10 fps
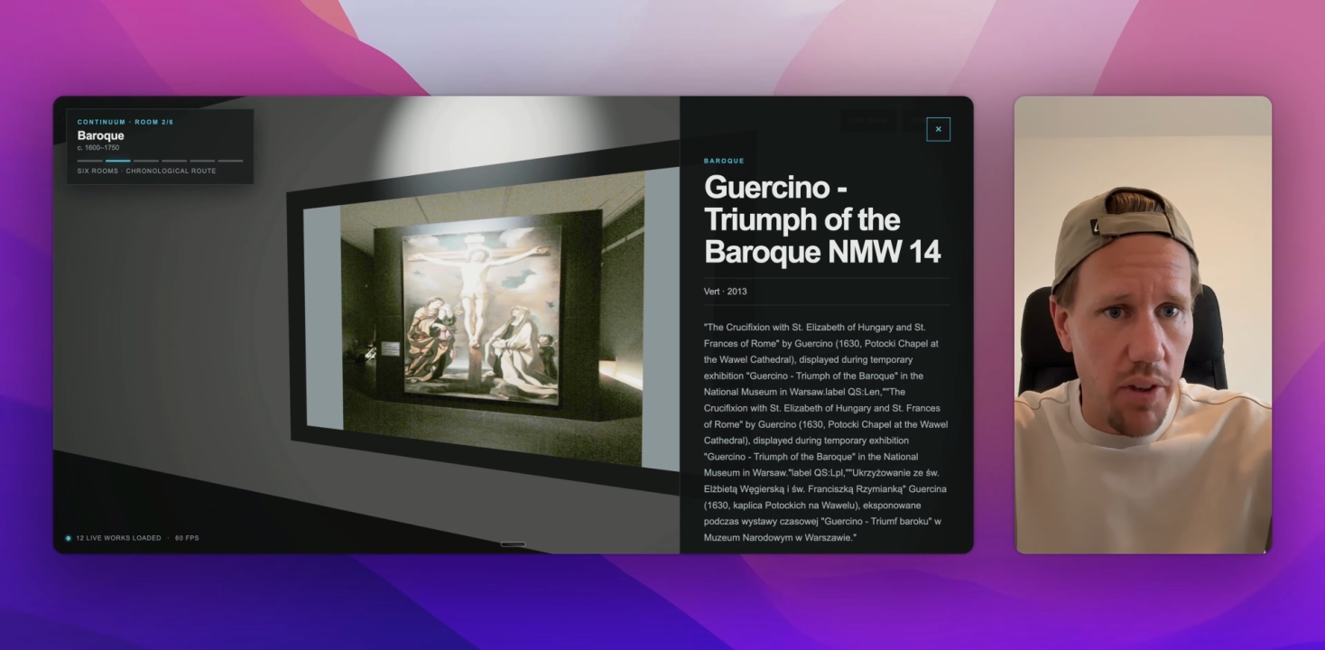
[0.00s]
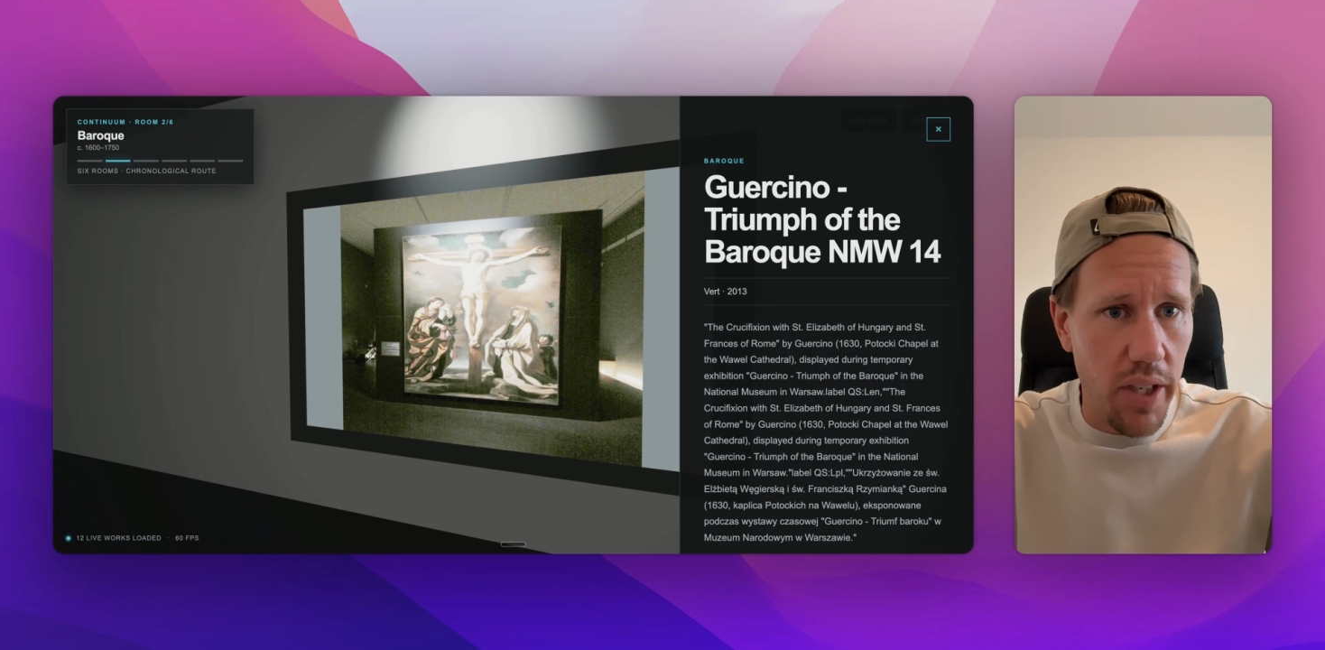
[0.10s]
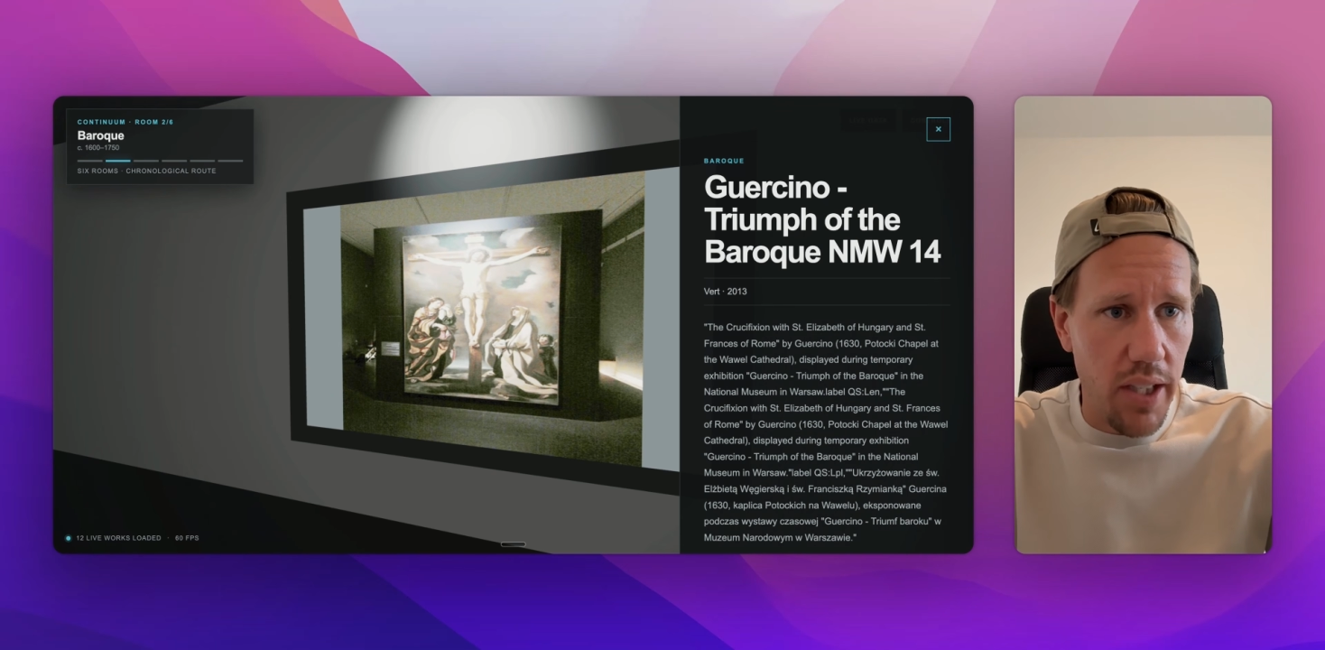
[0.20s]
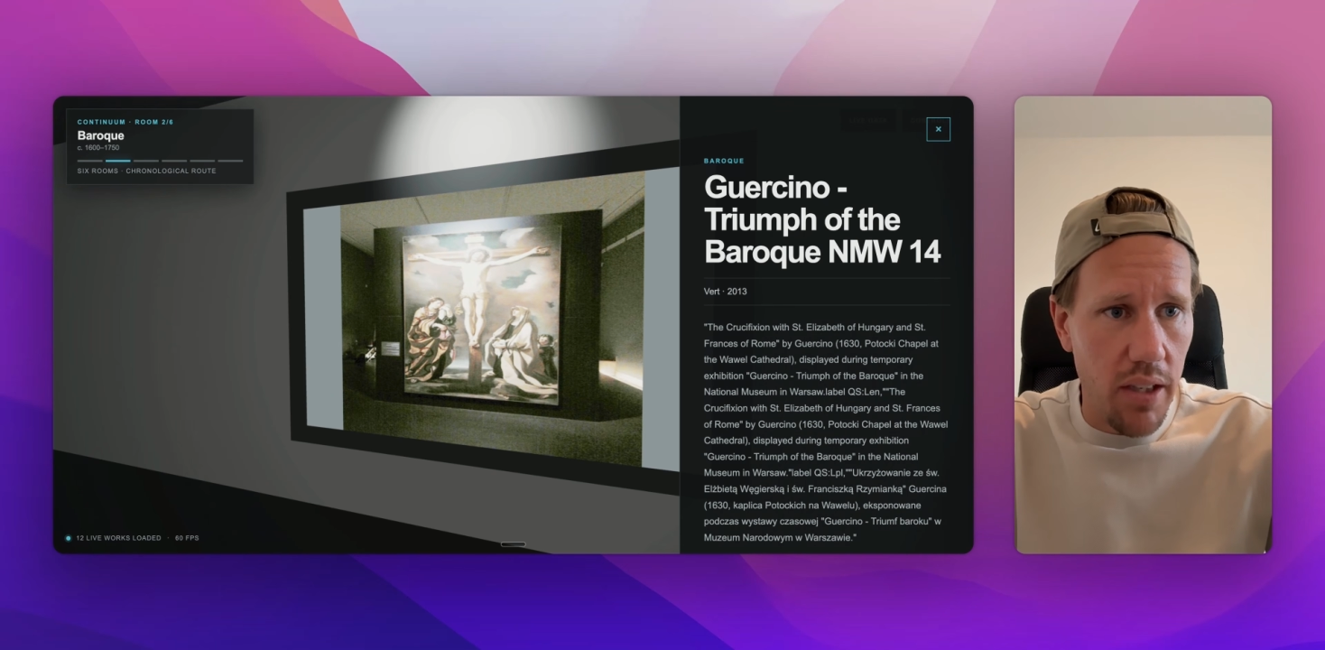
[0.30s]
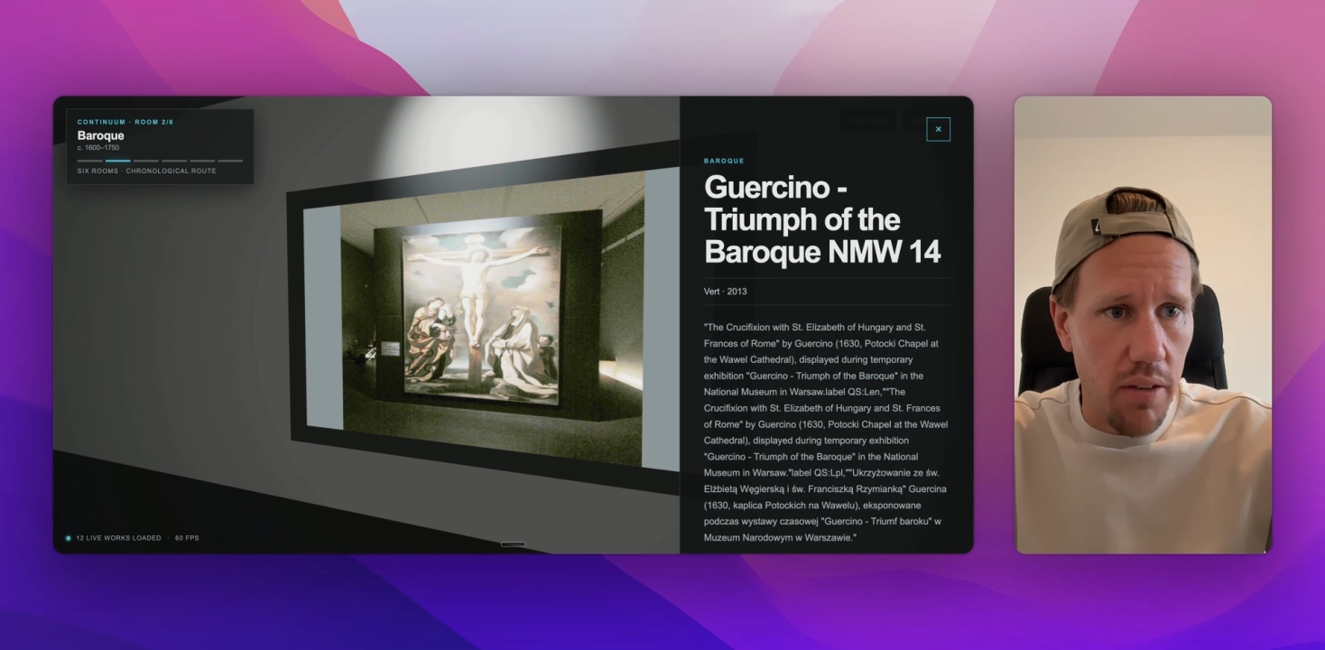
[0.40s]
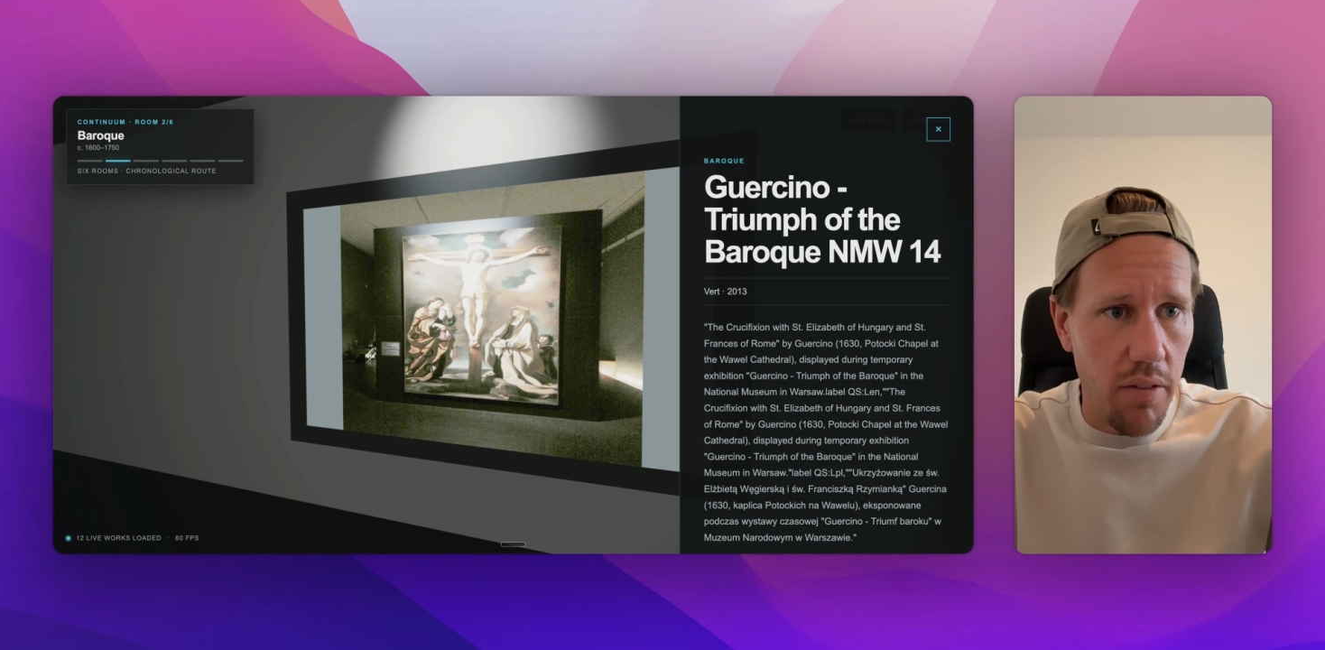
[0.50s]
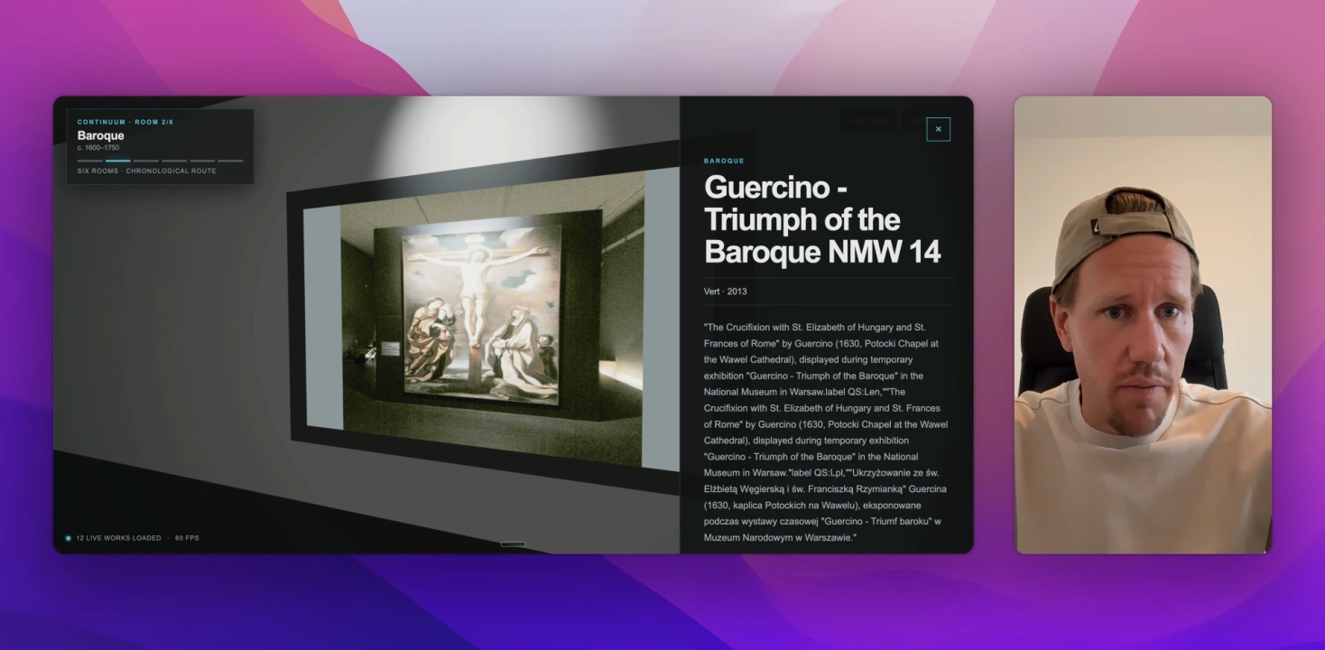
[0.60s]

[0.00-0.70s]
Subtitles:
like a